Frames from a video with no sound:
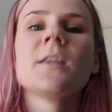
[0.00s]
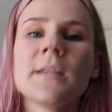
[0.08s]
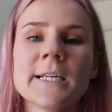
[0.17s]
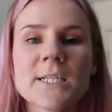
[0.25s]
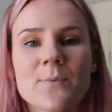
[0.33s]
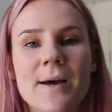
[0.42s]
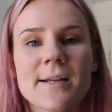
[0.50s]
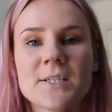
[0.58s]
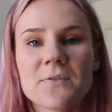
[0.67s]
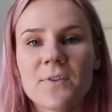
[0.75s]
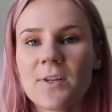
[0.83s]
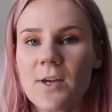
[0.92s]
This
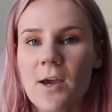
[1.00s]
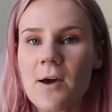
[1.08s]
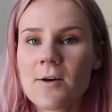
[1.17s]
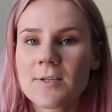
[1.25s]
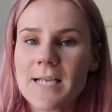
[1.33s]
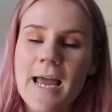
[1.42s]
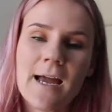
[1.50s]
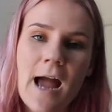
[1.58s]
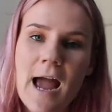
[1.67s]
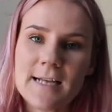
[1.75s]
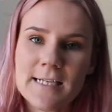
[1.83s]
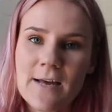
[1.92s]
one's for the girls and
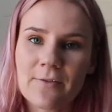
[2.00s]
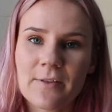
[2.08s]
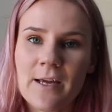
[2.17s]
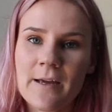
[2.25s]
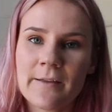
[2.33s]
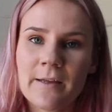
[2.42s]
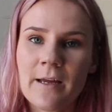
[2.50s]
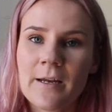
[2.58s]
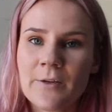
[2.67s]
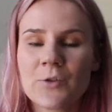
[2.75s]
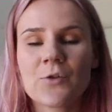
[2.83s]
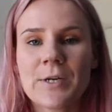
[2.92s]
guys out there that
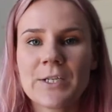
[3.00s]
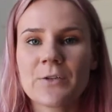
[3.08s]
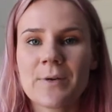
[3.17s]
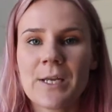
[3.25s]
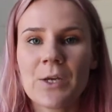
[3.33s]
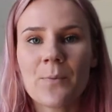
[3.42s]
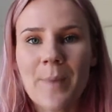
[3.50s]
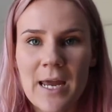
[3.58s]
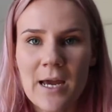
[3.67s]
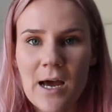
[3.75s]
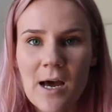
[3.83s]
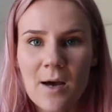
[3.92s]
enjoy doing your
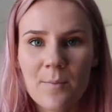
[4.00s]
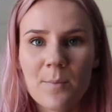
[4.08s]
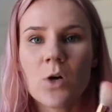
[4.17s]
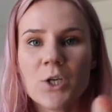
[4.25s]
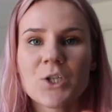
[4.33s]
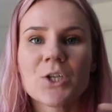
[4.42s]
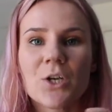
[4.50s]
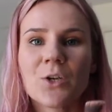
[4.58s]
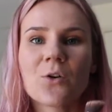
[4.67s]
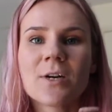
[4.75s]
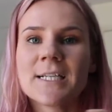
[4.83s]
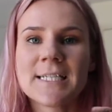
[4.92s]
makeup. Wash
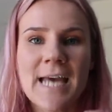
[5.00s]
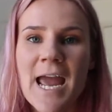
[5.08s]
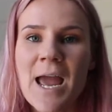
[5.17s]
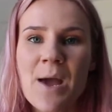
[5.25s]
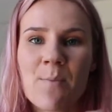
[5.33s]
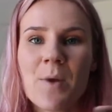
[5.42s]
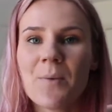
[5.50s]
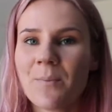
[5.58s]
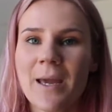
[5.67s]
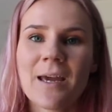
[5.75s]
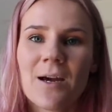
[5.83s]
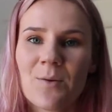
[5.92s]
your damn
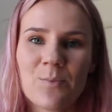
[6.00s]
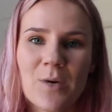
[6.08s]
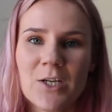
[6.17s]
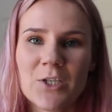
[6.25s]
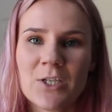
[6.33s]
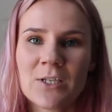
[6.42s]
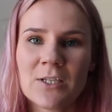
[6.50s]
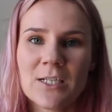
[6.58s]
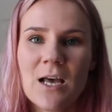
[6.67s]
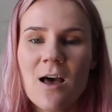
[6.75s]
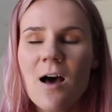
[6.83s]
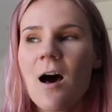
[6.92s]
makeup
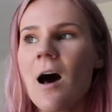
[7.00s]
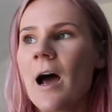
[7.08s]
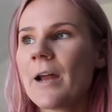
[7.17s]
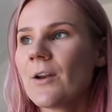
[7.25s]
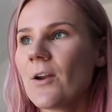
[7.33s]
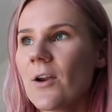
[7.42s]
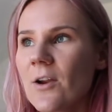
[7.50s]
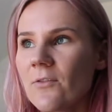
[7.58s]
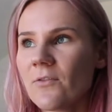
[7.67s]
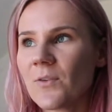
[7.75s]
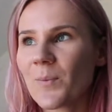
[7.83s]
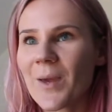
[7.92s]
brushes. I know
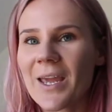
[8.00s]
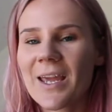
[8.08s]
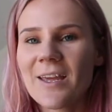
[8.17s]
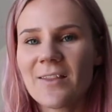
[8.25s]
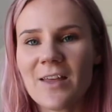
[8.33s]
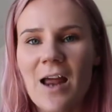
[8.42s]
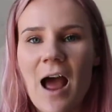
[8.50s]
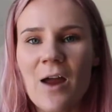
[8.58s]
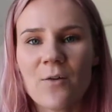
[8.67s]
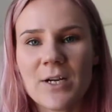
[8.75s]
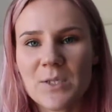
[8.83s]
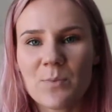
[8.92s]
for me that I
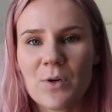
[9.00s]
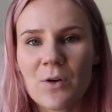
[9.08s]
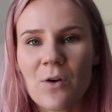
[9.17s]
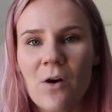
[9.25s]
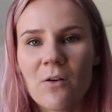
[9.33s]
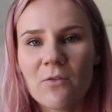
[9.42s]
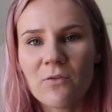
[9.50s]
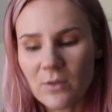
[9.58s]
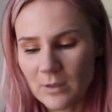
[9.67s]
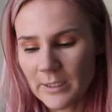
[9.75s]
always put it off.